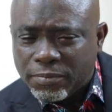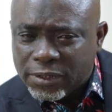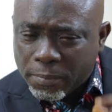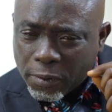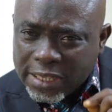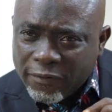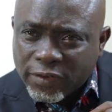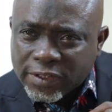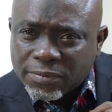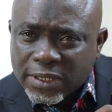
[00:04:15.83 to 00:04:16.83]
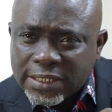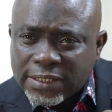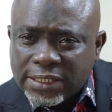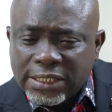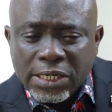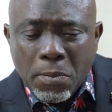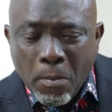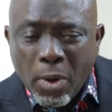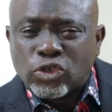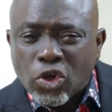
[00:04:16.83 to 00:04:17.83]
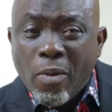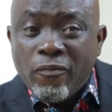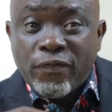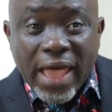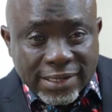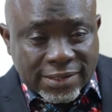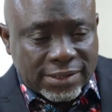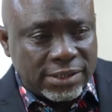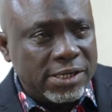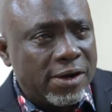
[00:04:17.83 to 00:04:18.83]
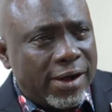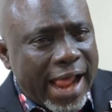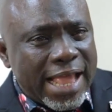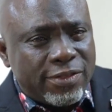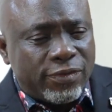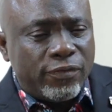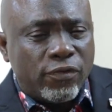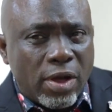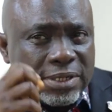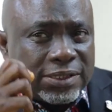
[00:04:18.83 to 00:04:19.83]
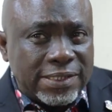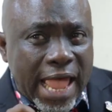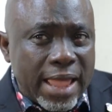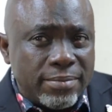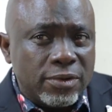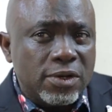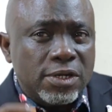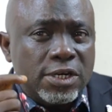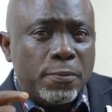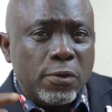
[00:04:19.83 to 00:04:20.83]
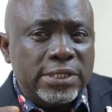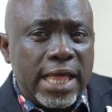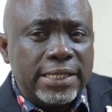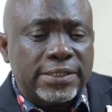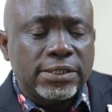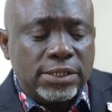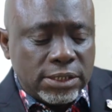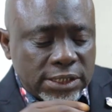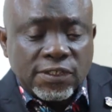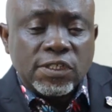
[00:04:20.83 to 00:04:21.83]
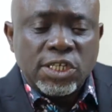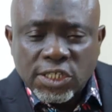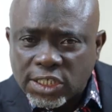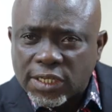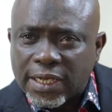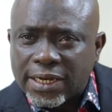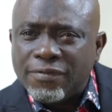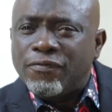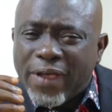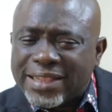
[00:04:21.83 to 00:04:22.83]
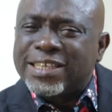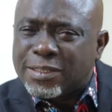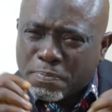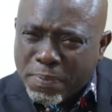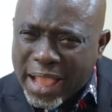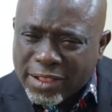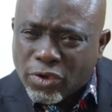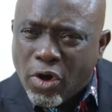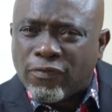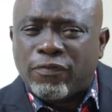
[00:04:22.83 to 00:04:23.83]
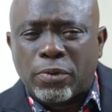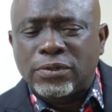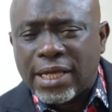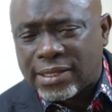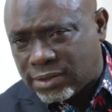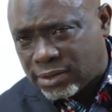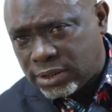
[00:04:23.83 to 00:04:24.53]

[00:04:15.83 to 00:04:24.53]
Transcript: The project feasibility must come first, right from the time the project is initiated. In fact, it's part of project